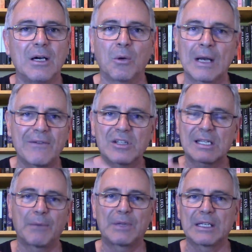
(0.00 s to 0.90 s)
Whenever
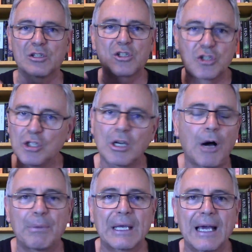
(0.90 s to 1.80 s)
something is too
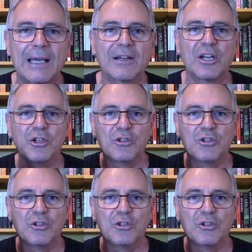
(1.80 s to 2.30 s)
complicated,